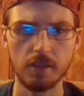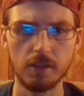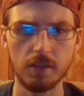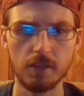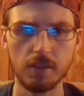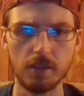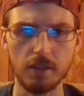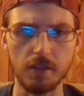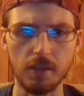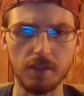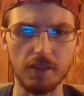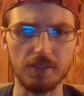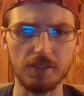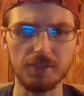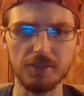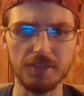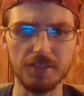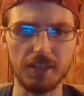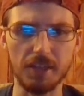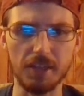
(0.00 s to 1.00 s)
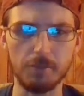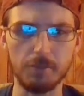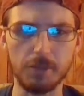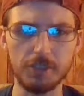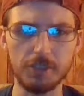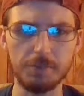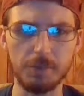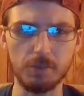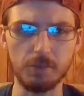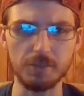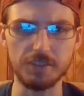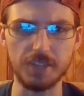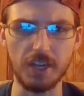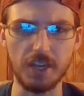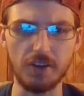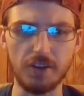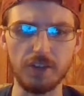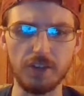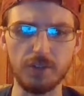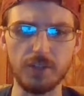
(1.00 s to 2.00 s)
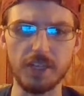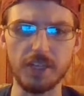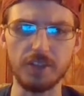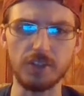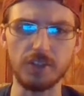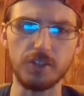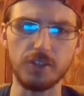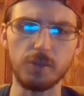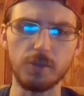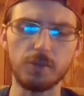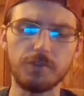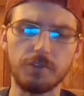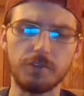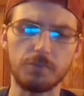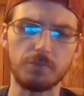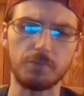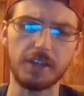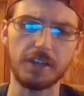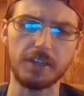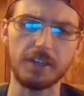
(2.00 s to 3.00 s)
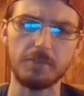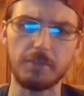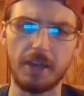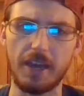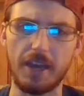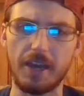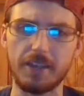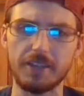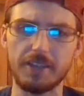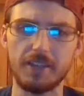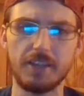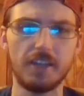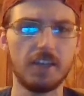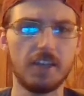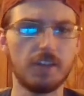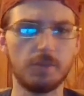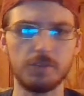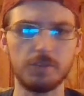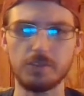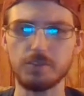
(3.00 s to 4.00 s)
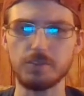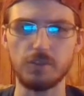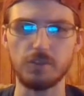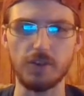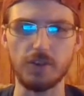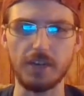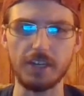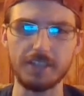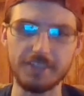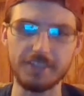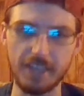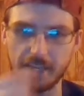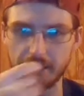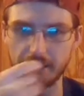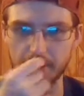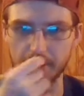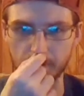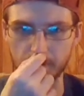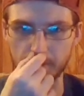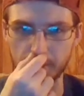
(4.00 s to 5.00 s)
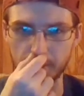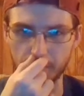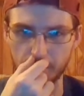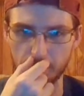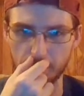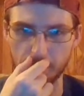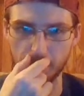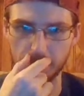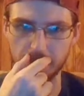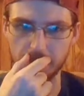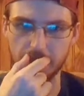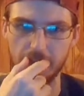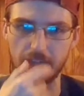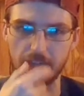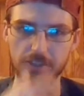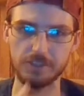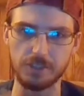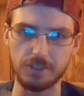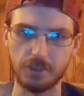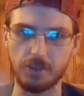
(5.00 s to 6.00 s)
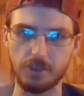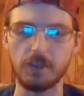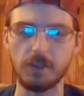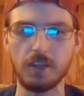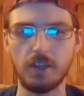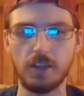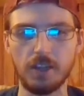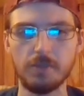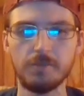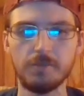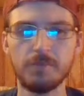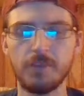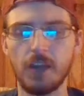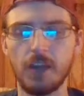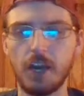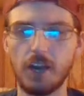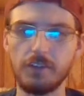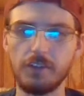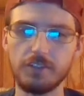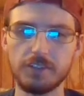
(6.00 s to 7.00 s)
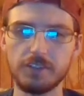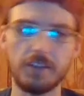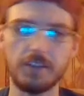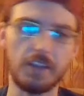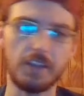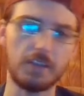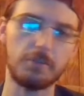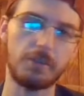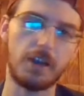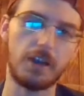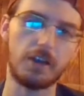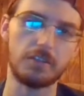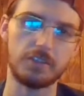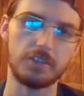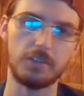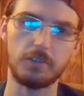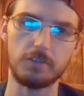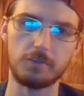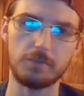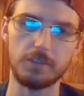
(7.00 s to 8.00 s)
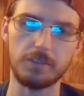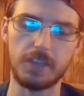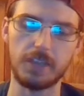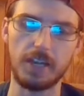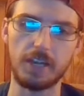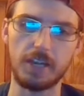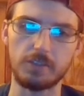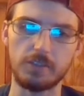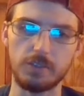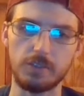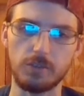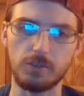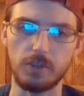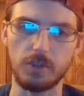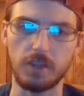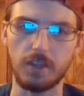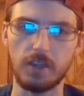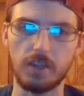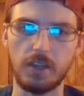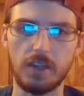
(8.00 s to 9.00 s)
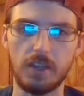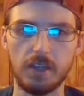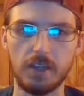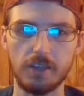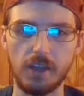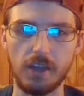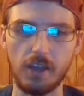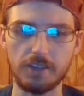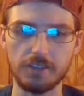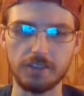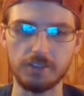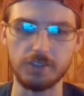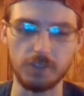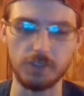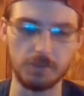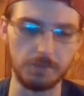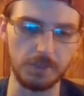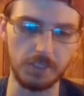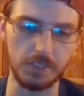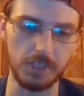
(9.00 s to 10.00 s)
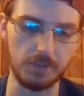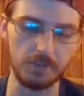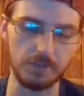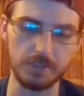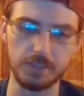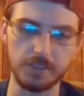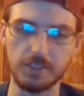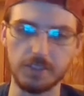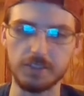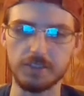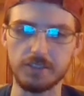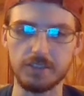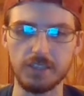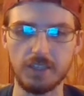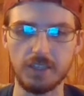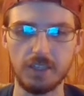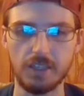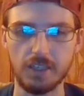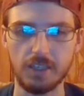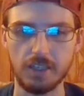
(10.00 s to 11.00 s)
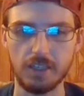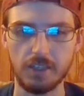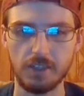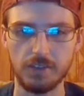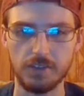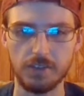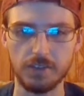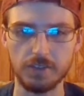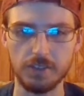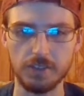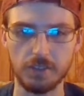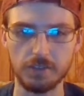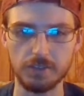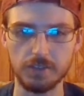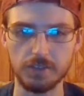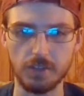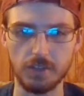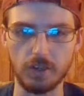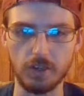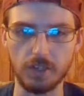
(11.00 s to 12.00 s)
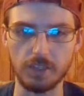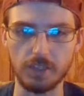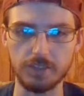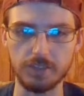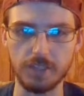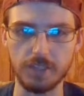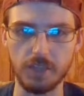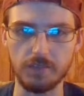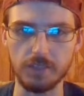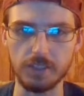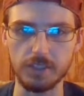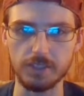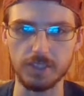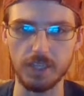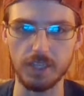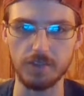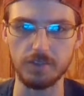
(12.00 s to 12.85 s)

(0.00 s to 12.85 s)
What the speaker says: And then it's just like a bunch of people staring. You get the dude from Breaking Bad, which is great. He's got like a little Hitler mustache, so obviously the Empire's always been tied to Nazi Germany ever since this all started in '77.